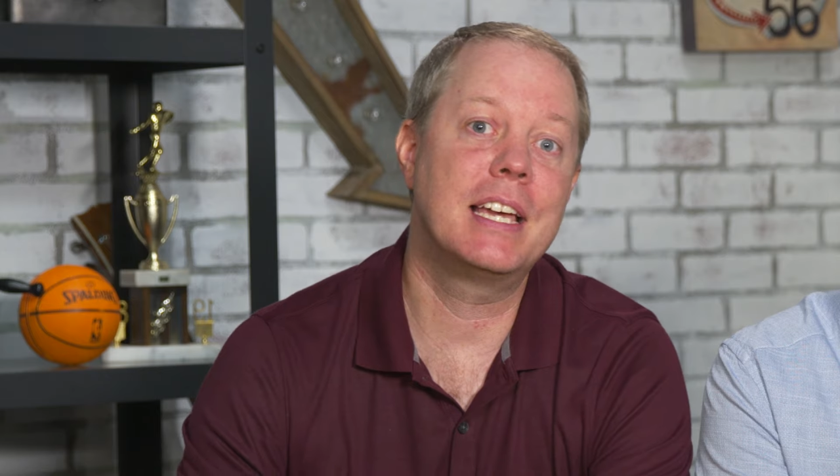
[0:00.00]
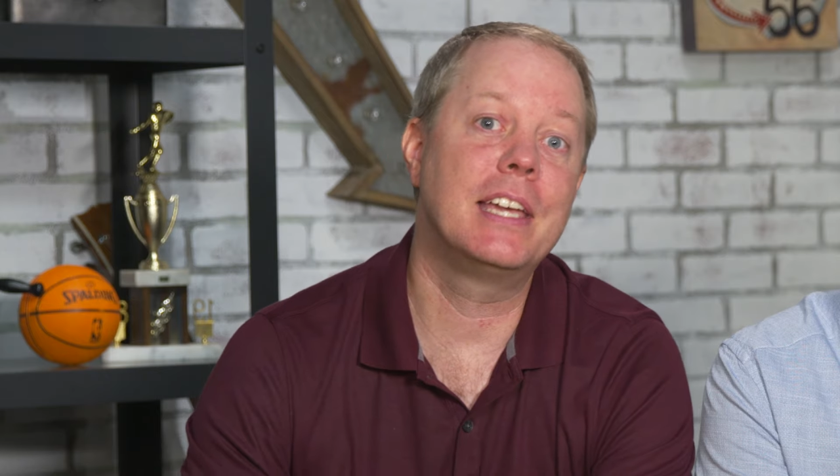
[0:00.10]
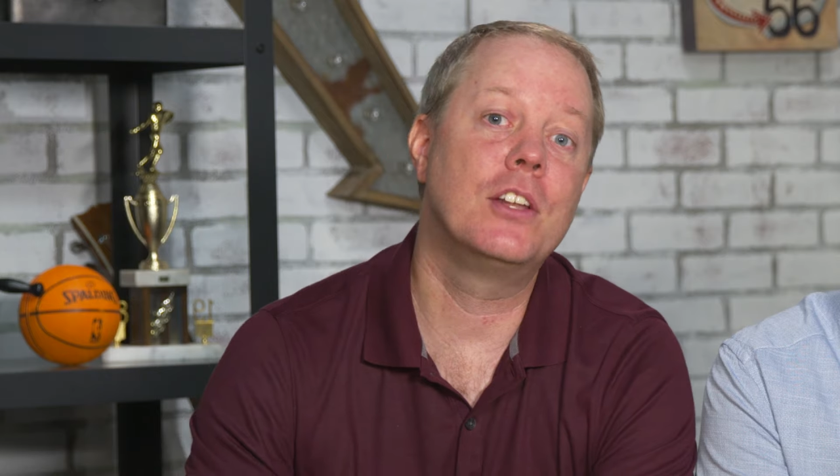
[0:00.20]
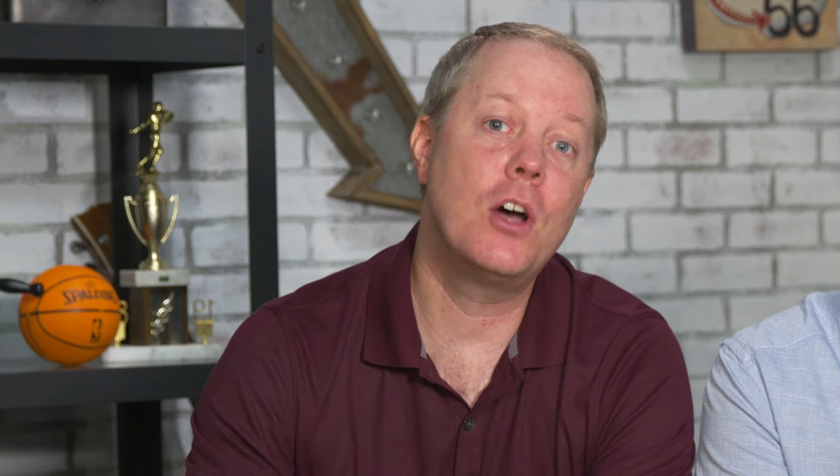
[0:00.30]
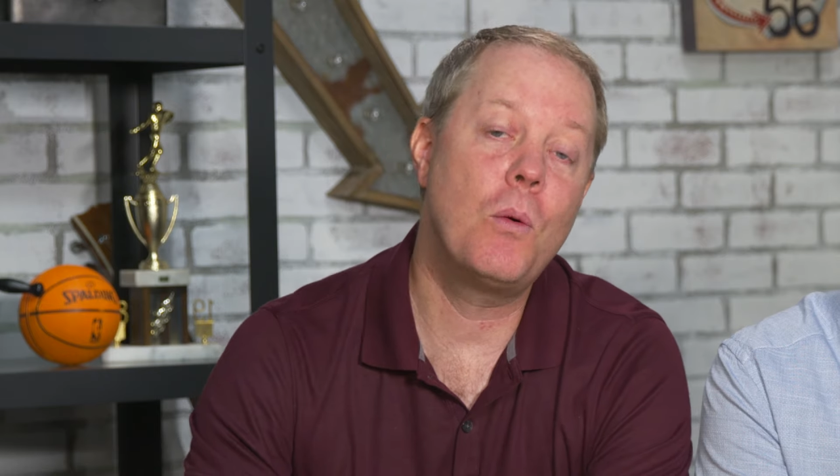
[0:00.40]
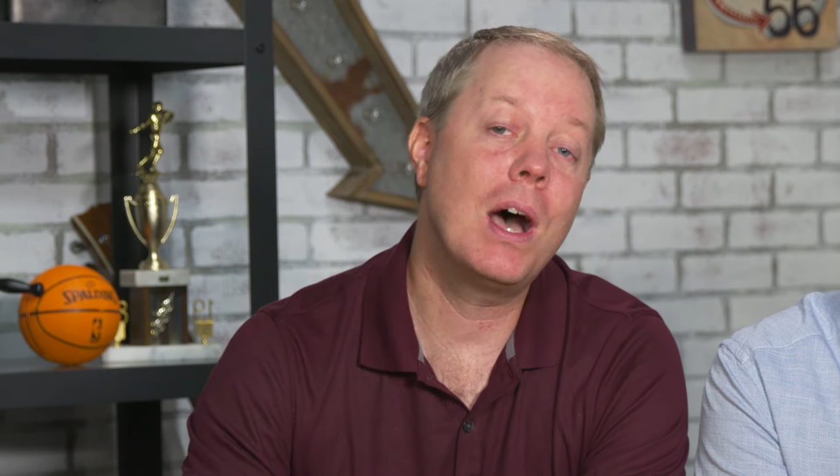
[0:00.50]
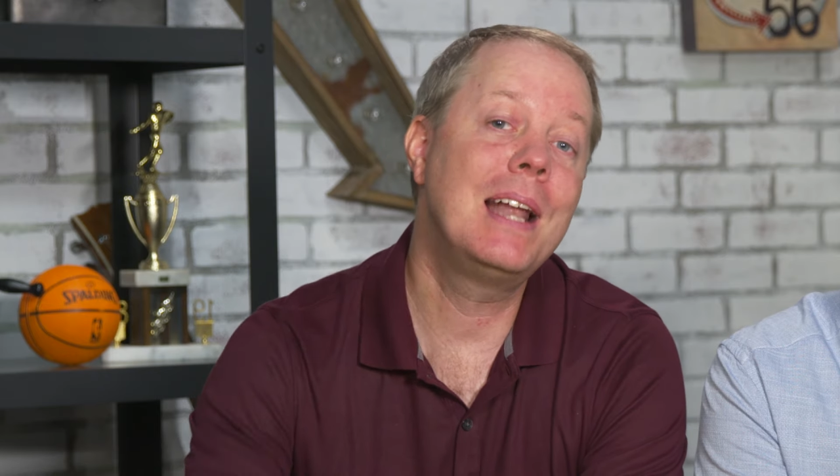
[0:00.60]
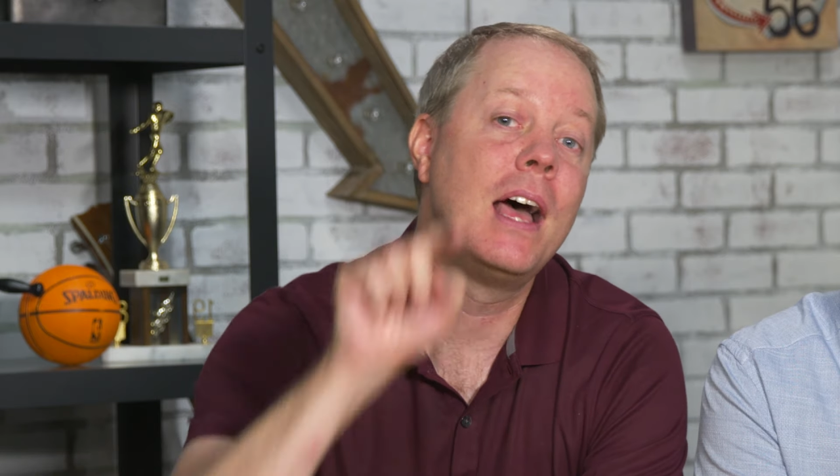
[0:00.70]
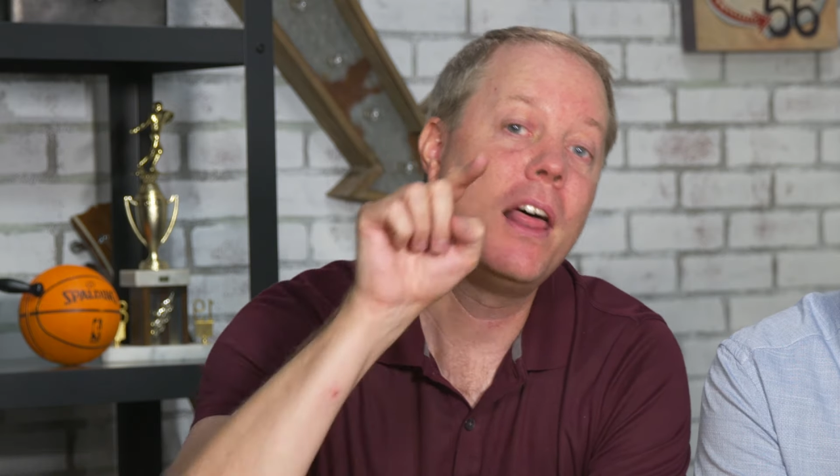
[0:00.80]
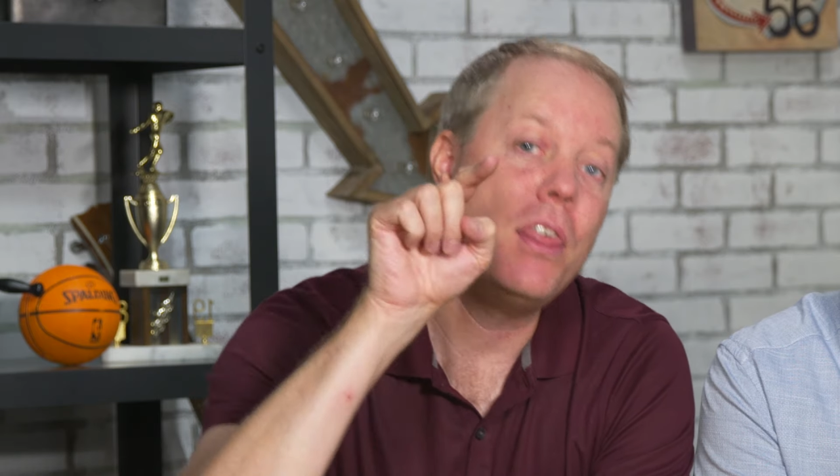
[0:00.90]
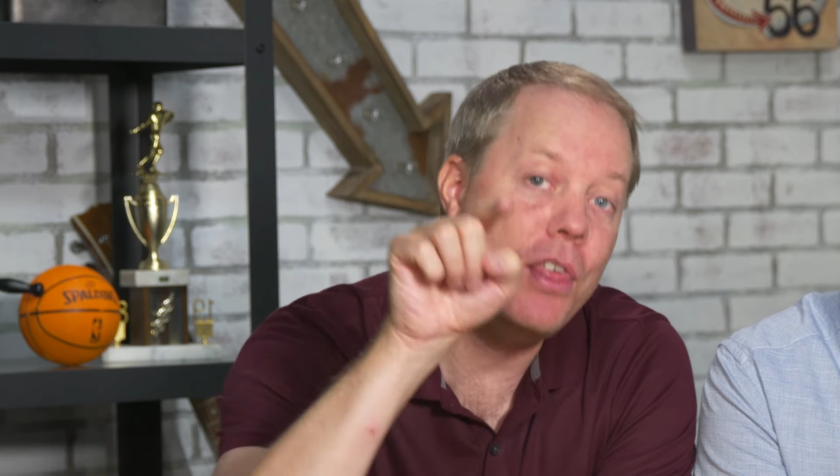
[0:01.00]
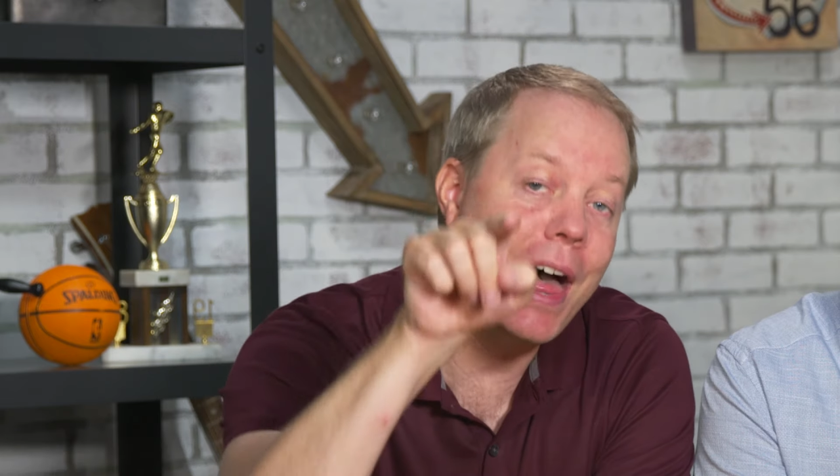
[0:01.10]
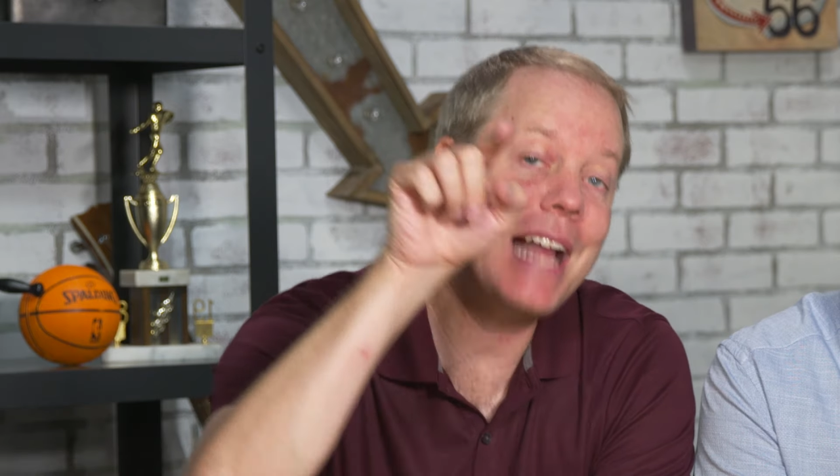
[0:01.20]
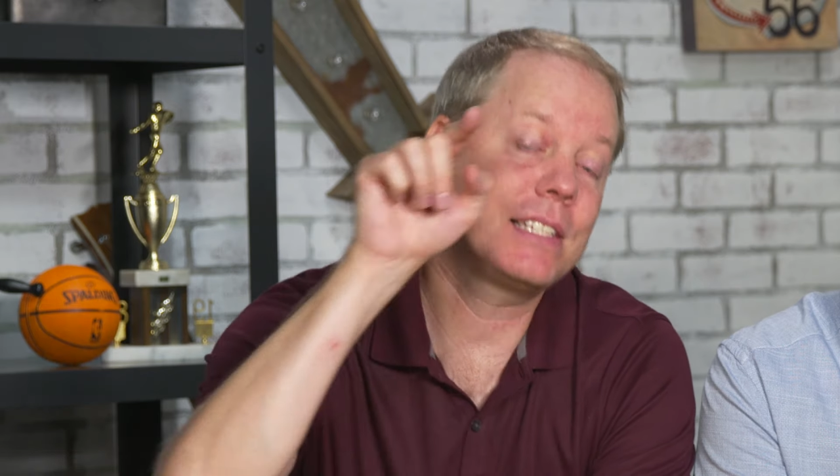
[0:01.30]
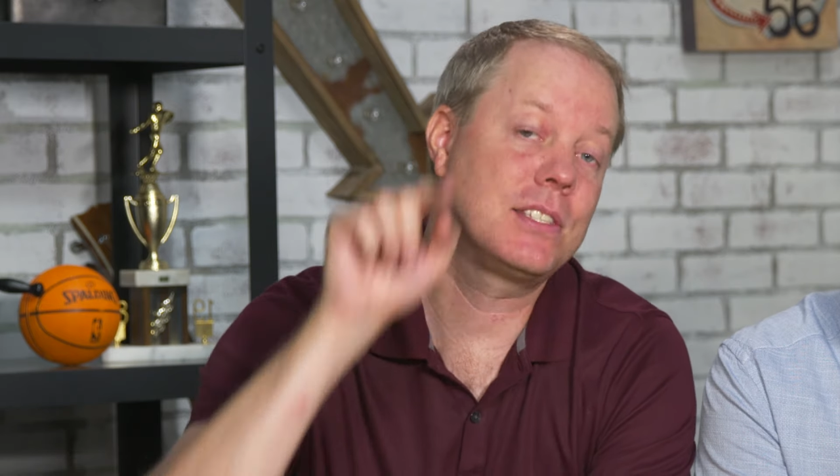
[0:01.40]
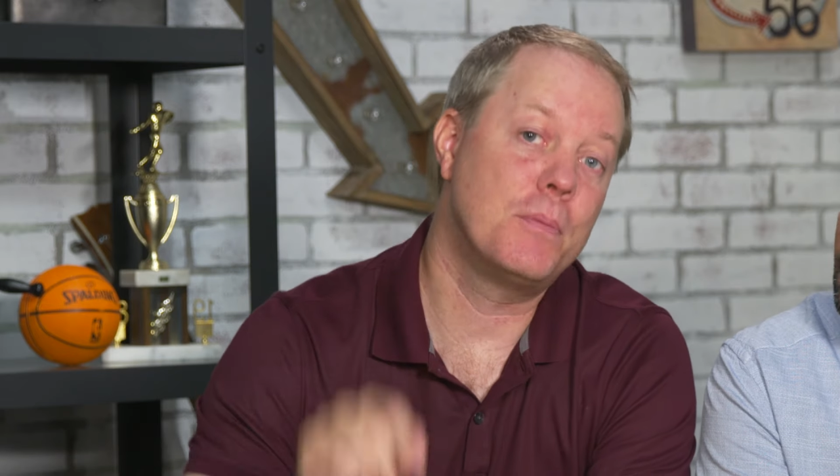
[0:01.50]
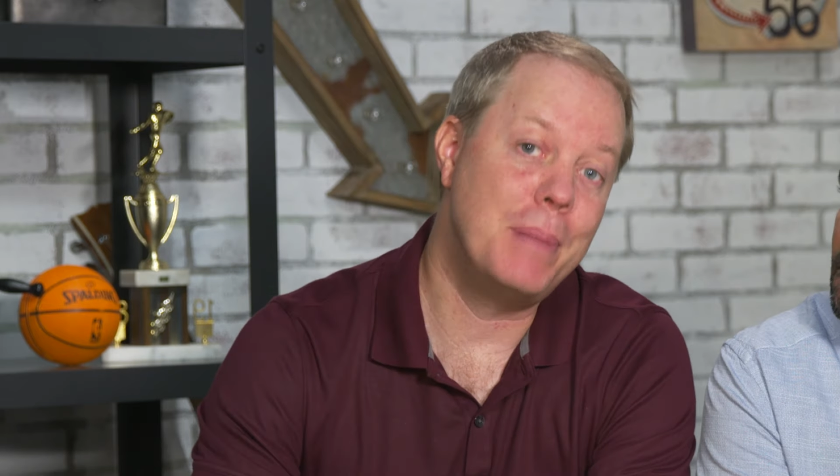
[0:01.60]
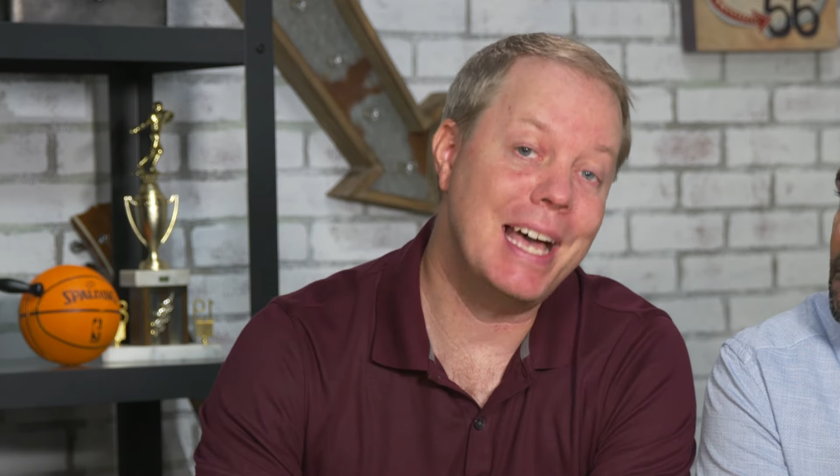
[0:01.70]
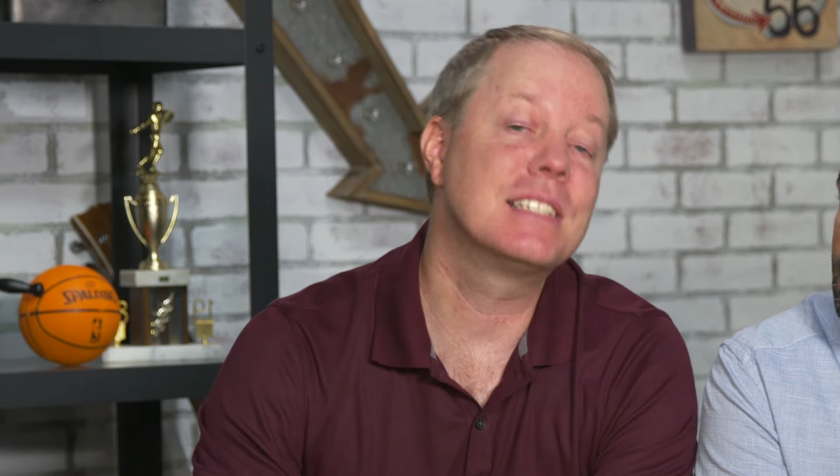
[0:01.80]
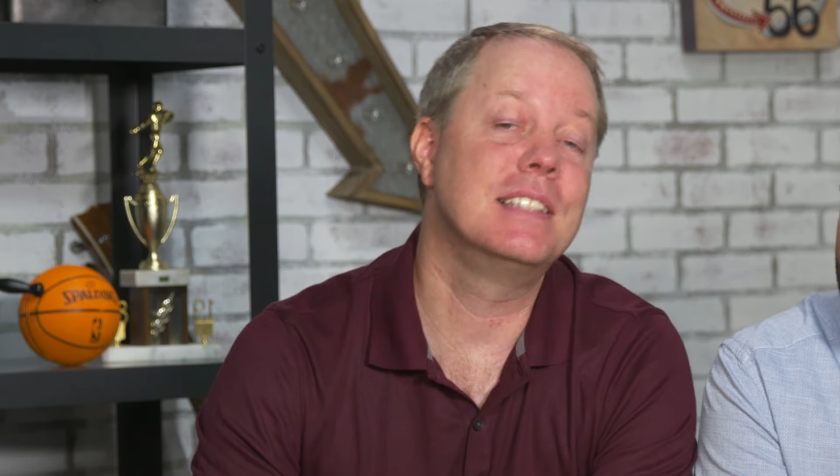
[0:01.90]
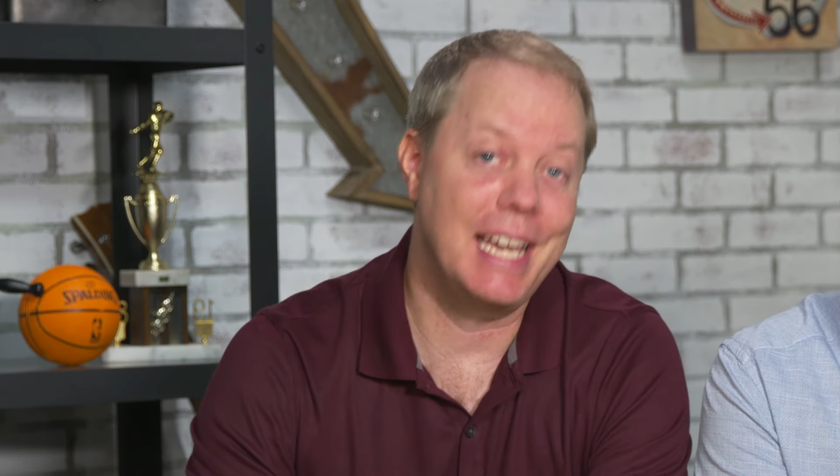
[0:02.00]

say, you know what, that's the best